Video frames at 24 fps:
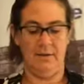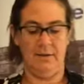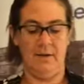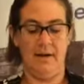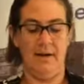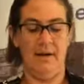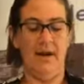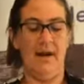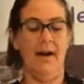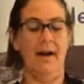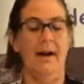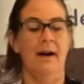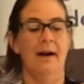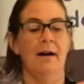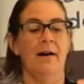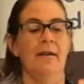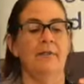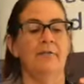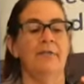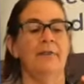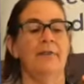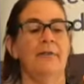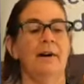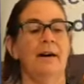I
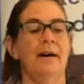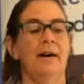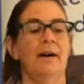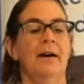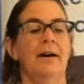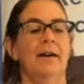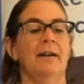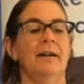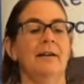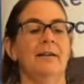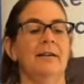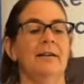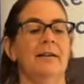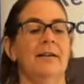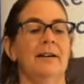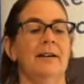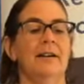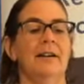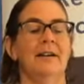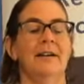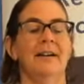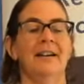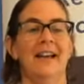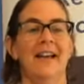have an
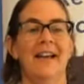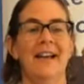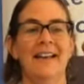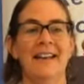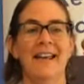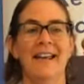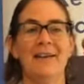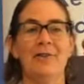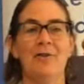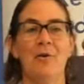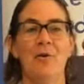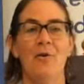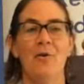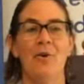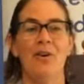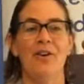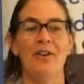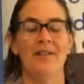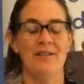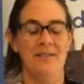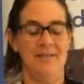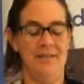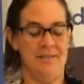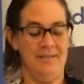
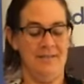acorn.